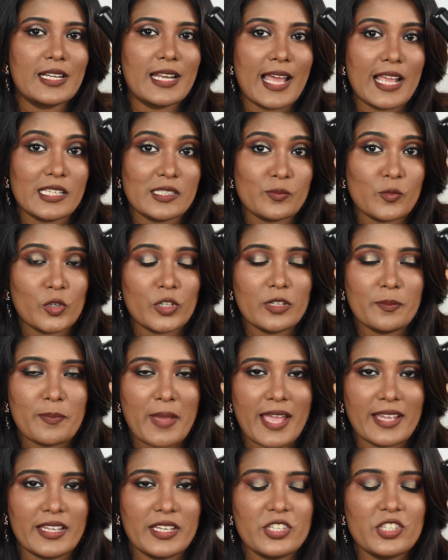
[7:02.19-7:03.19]
glass bottle
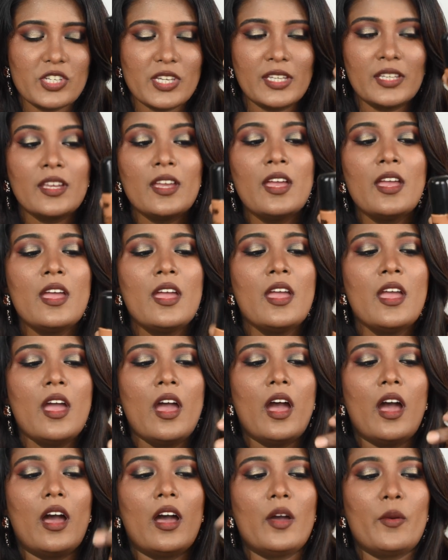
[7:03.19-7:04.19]
packaging
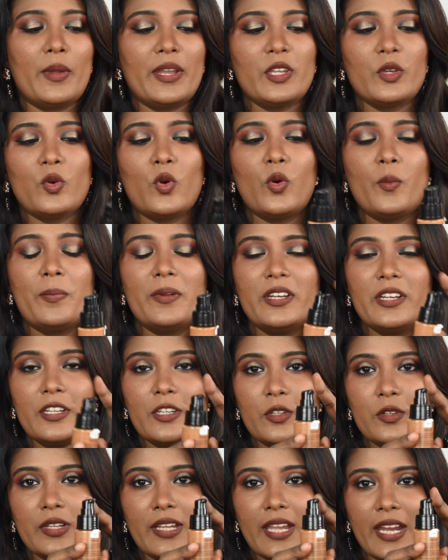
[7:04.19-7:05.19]
uh, when you open it
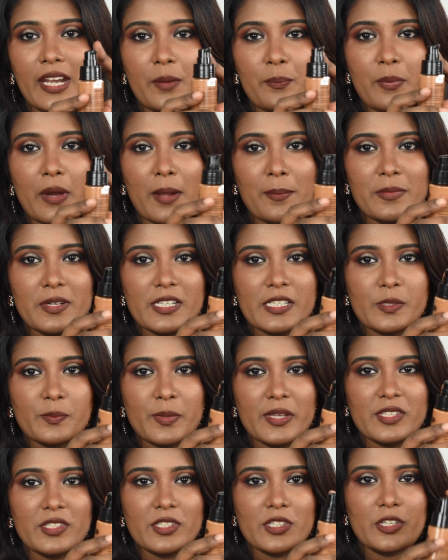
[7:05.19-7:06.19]
you get a pump
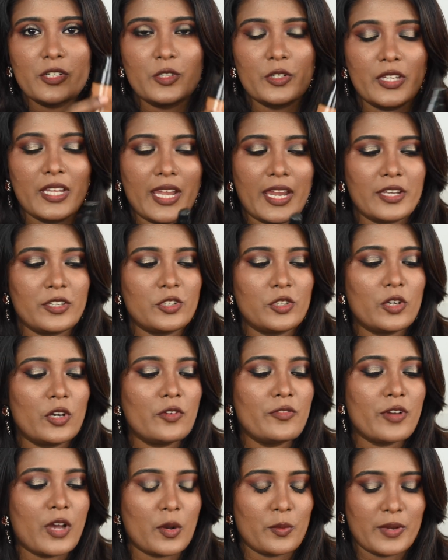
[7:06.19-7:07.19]
dispenser to get your
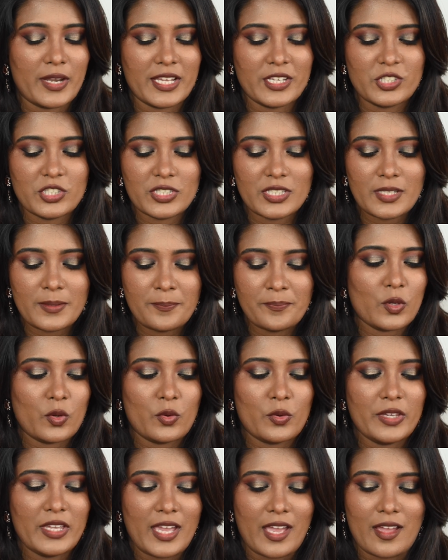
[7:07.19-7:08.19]
foundation so
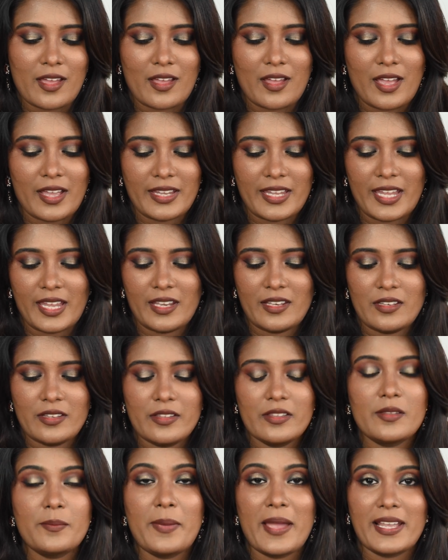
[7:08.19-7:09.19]
yeah again
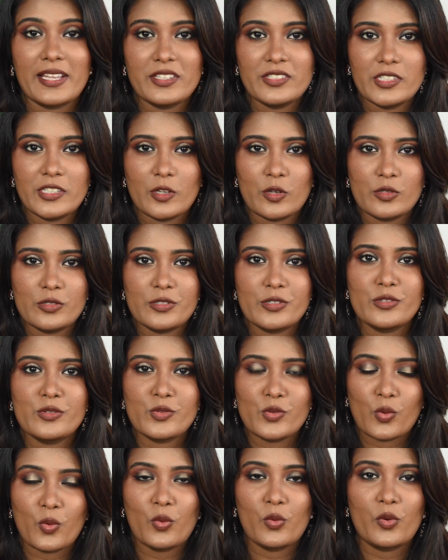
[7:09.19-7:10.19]
the packaging also
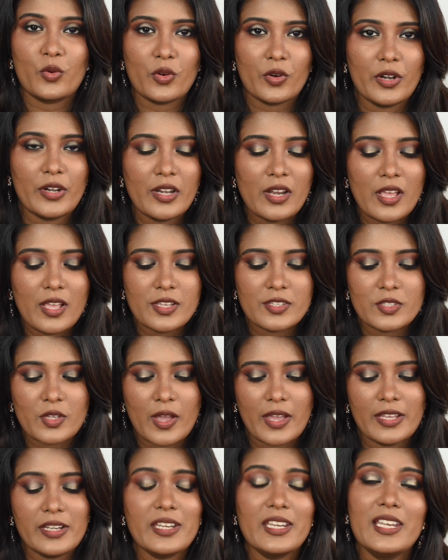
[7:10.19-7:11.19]
so good so
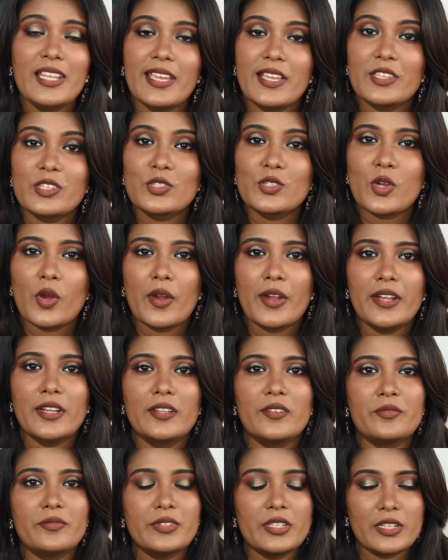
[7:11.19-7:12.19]
i really
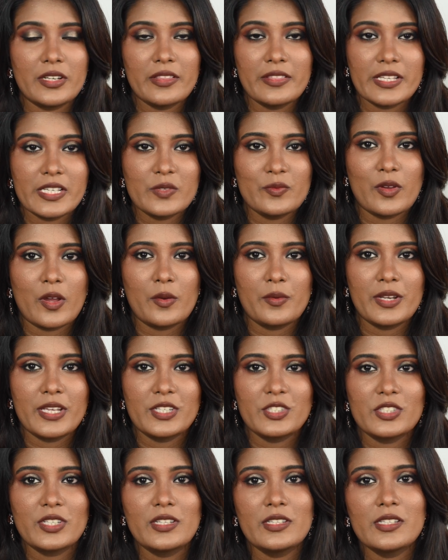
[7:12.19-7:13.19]
enjoyed wearing this
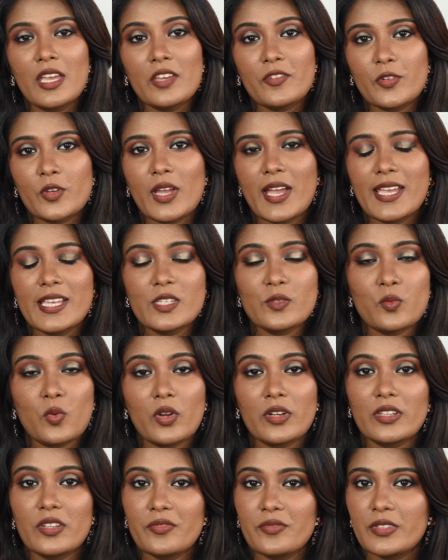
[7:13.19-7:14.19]
foundation if you guys
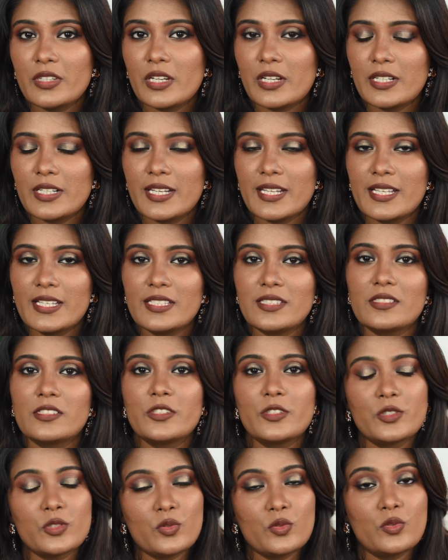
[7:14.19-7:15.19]
want a wear test
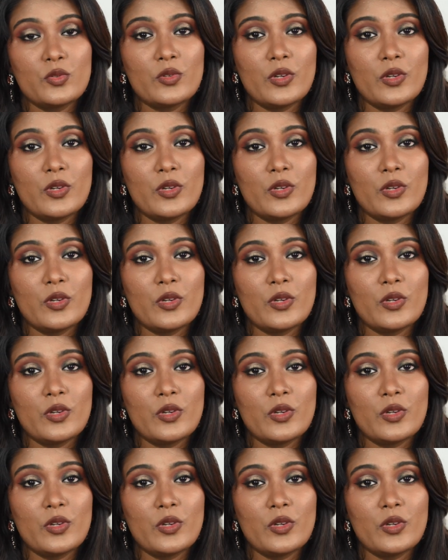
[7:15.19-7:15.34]
do